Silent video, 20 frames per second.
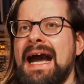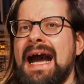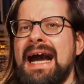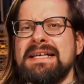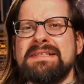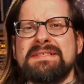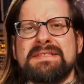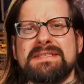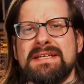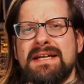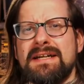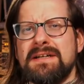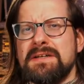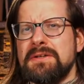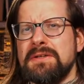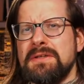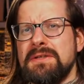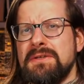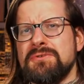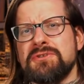I start
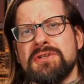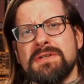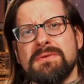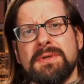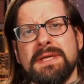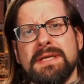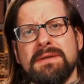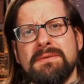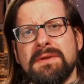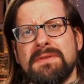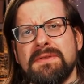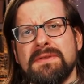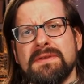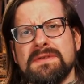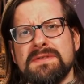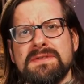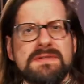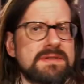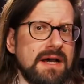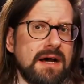usually with
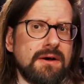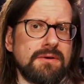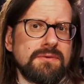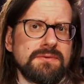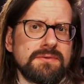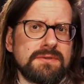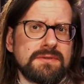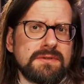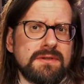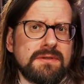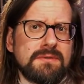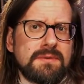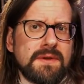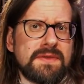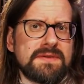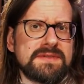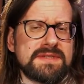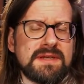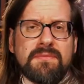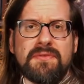the sound or
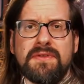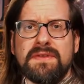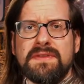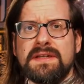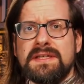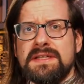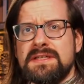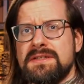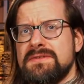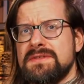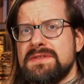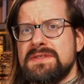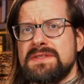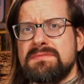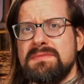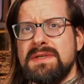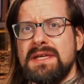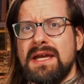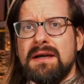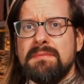with something that interests me.